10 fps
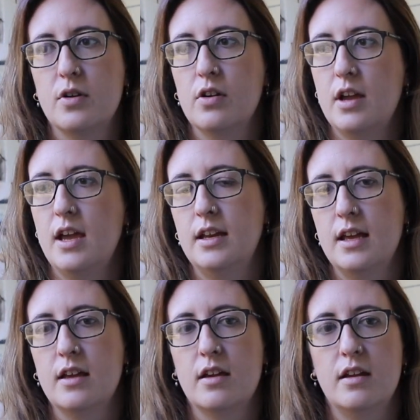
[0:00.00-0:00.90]

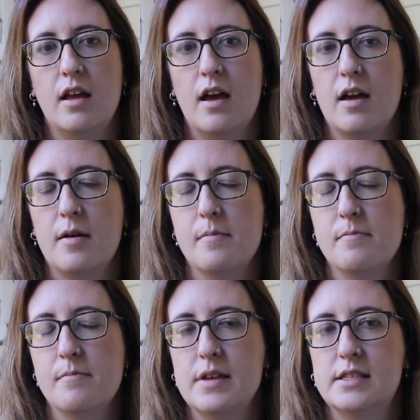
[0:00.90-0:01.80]
creating, and
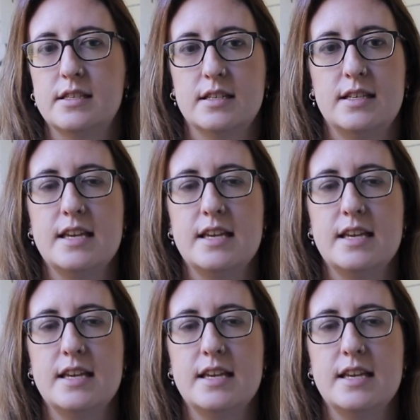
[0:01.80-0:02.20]
it's